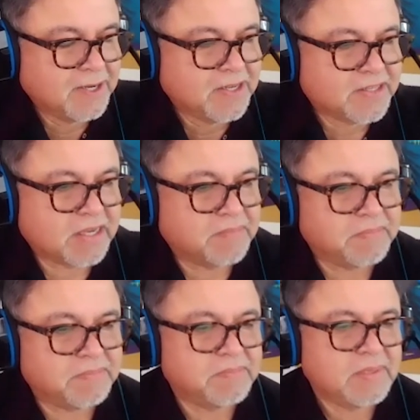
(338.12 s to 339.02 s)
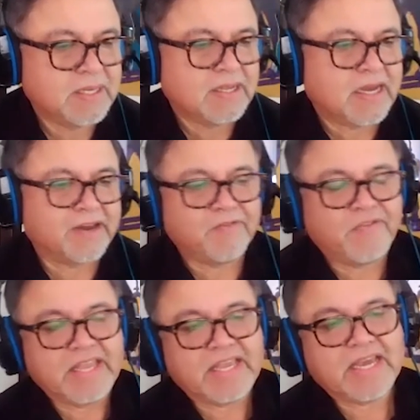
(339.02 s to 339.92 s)
Something I don't
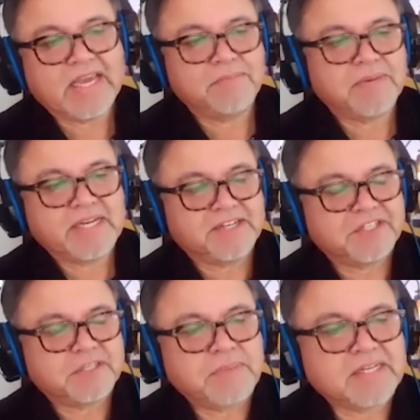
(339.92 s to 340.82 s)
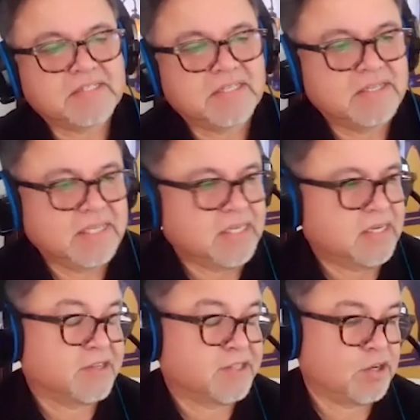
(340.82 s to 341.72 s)
think anybody expected in
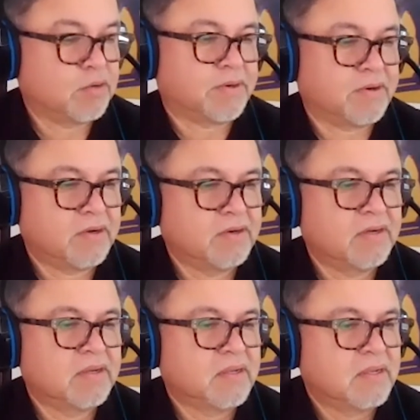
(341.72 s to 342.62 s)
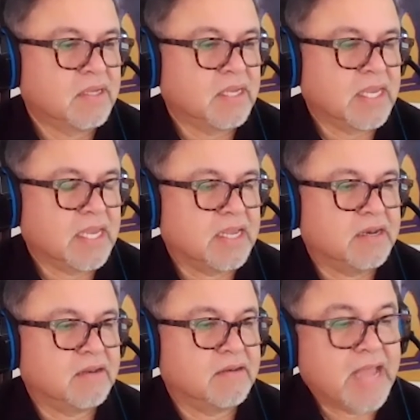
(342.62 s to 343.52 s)
October. Right.
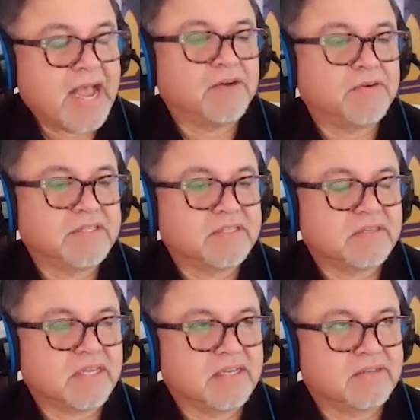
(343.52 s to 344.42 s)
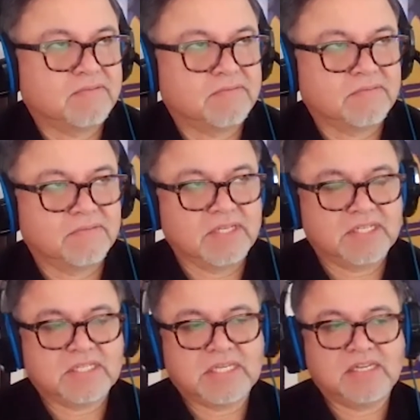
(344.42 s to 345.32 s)
And now it's like
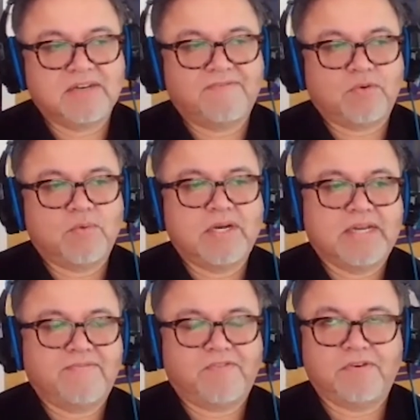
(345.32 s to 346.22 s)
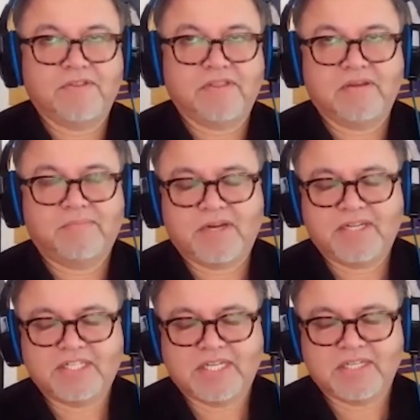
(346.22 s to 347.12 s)
extended for what? For the
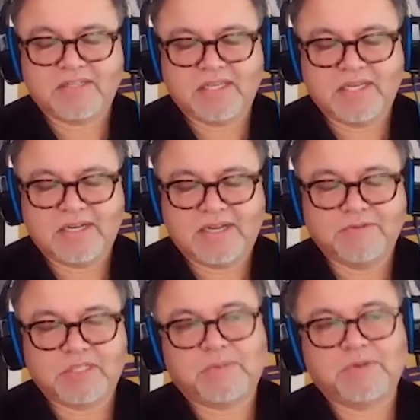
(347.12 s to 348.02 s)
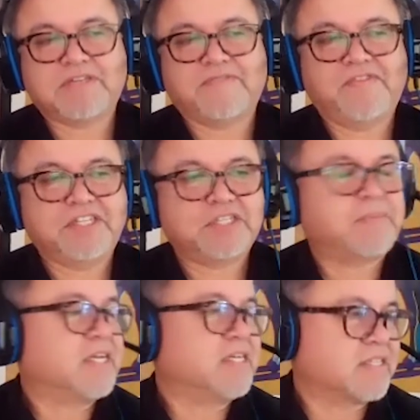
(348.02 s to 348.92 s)
project that I was supposed to finish
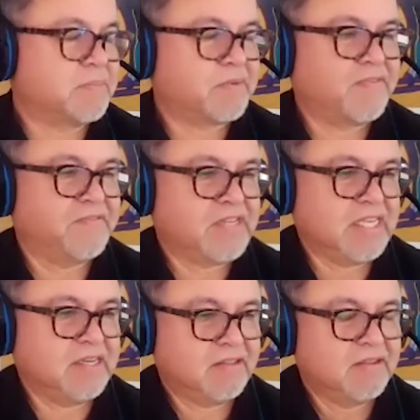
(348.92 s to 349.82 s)
by December 15th?